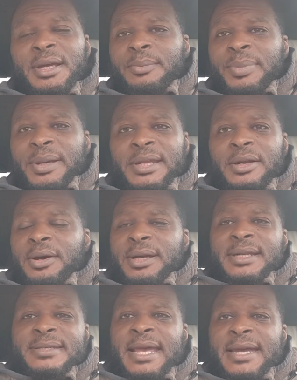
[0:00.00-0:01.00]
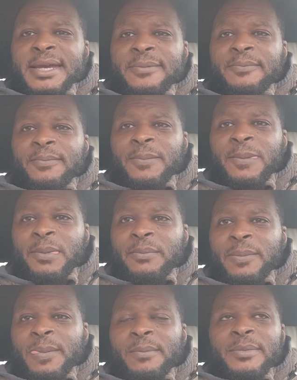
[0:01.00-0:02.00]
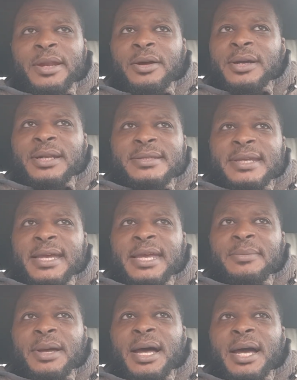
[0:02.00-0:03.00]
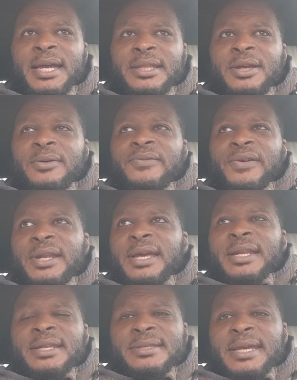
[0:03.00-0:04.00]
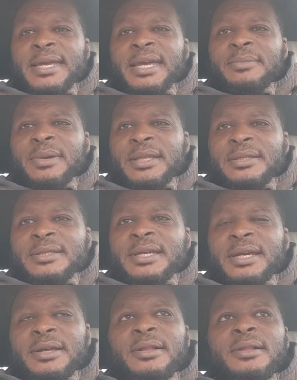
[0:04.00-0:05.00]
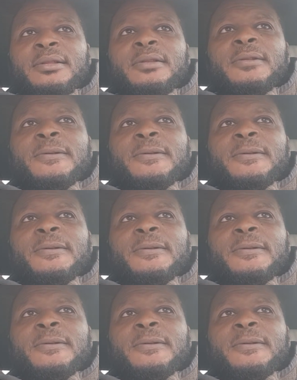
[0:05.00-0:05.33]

But they're not going to sack him. They're not going to sack him. I don't think they're going to sack him until